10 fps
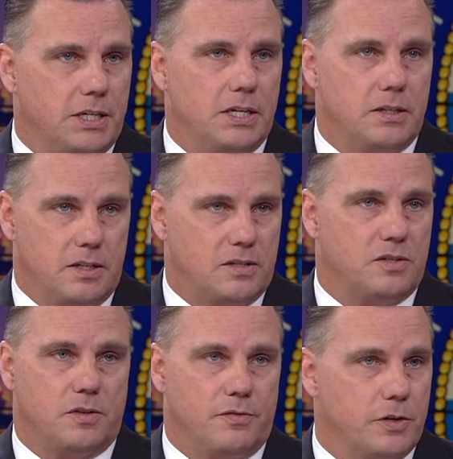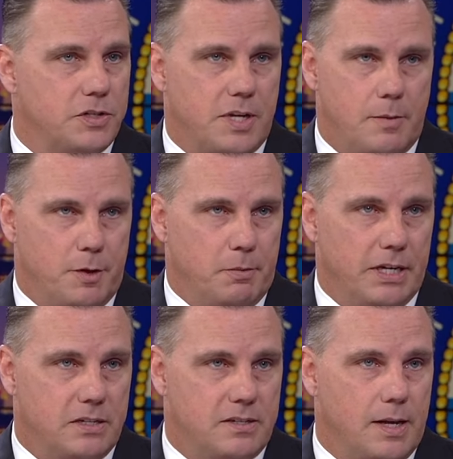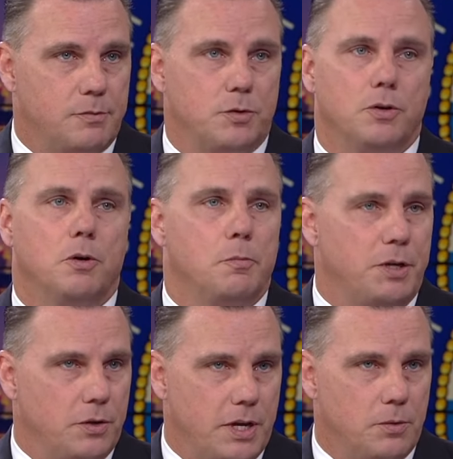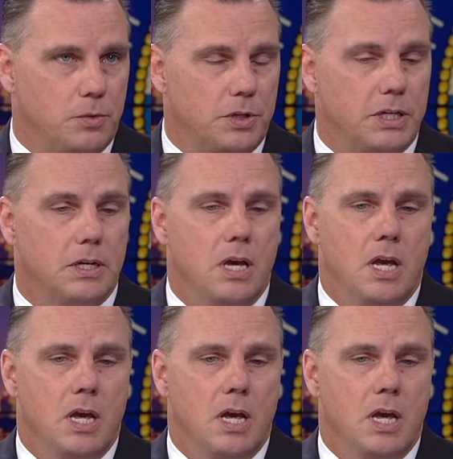yet. This is the first step in many steps. We're going to appeal that ruling